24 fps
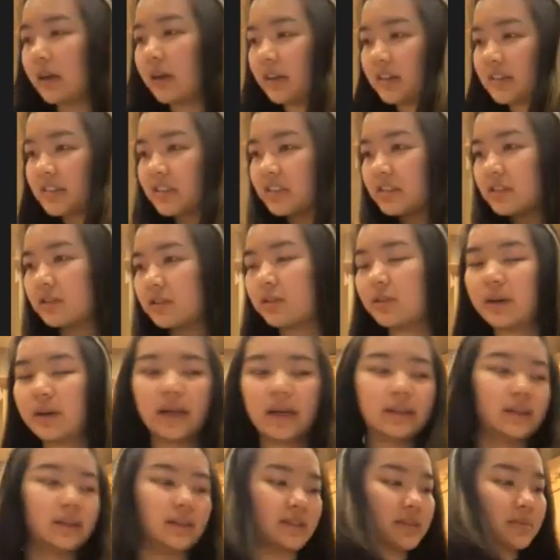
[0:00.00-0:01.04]
So
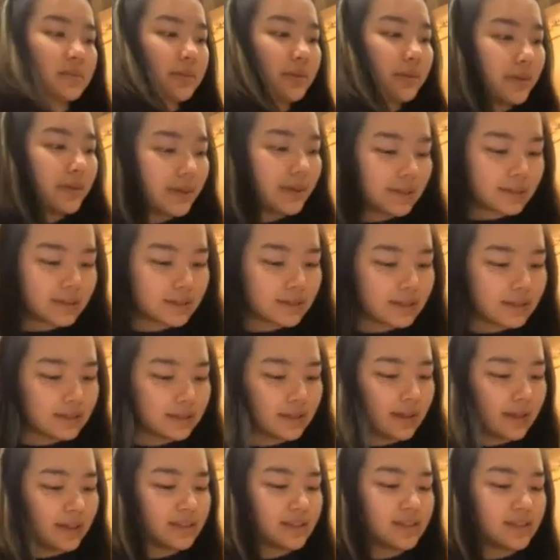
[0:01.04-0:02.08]
at this point, the
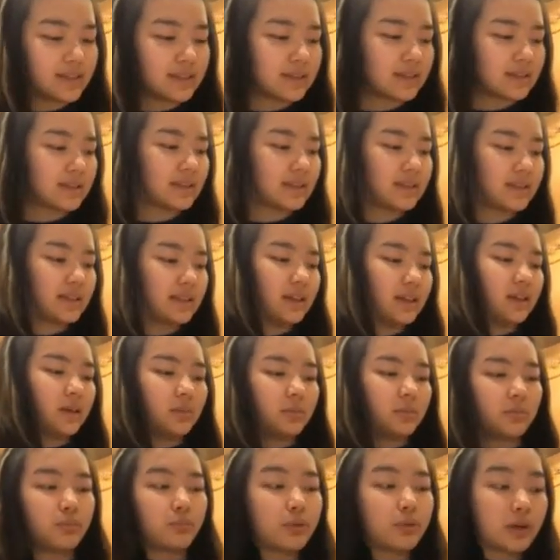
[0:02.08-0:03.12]
lessons
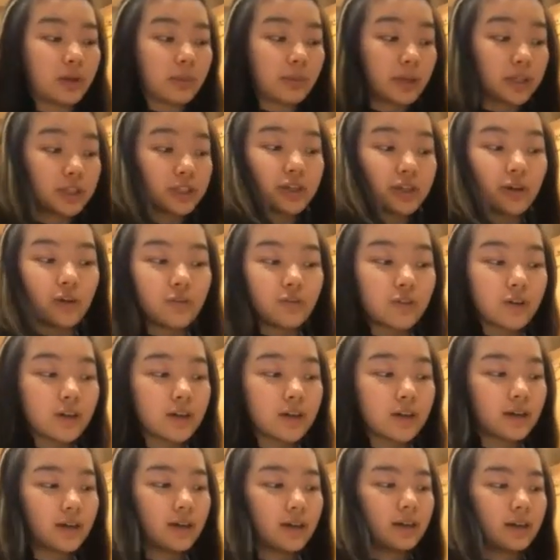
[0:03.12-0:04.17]
pretty much
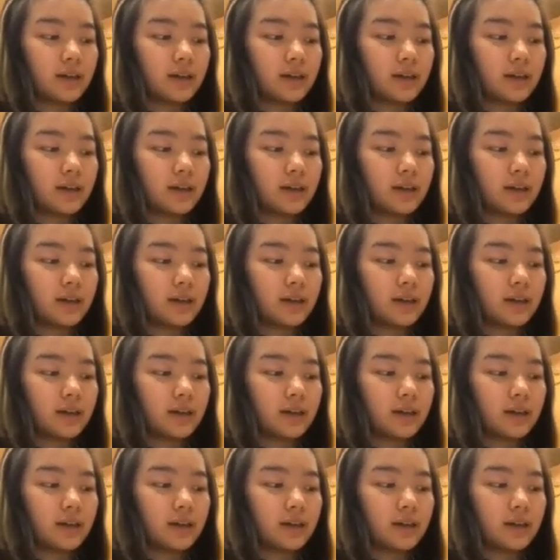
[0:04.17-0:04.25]
over.